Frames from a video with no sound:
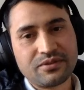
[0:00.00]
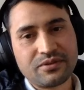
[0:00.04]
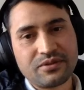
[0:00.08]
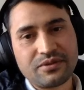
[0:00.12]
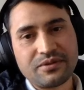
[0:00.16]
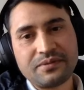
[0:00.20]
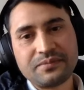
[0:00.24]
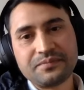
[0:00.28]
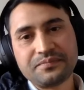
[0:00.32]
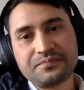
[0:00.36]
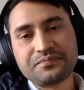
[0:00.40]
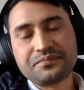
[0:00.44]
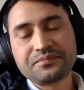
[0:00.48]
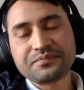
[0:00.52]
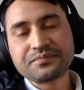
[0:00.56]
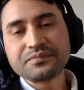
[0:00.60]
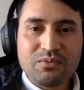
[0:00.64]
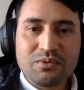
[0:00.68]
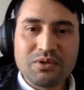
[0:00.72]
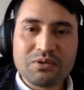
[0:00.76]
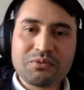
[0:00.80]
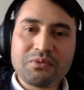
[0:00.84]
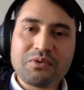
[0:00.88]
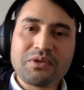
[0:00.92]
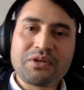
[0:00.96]
Sure. So
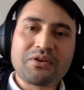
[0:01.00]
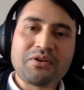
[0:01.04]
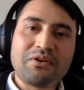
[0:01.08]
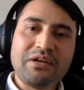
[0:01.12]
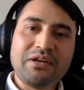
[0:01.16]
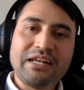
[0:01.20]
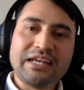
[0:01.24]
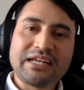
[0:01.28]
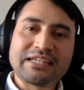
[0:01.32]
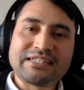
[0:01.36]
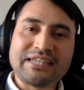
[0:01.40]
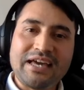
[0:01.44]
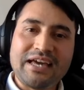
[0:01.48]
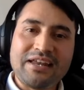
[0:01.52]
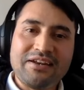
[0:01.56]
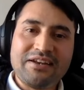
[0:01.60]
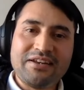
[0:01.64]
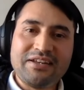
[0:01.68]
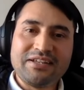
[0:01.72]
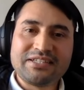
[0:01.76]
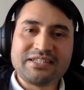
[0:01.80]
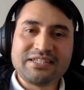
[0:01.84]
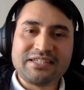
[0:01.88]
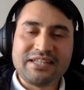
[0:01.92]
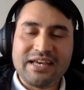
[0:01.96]
what we're currently
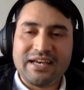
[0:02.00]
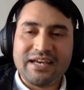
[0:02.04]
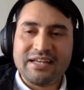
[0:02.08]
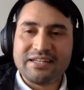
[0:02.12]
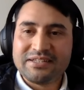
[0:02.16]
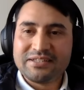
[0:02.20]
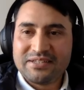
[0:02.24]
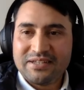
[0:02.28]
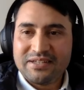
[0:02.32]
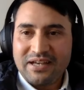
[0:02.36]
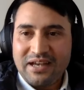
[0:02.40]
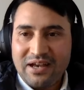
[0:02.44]
excited is that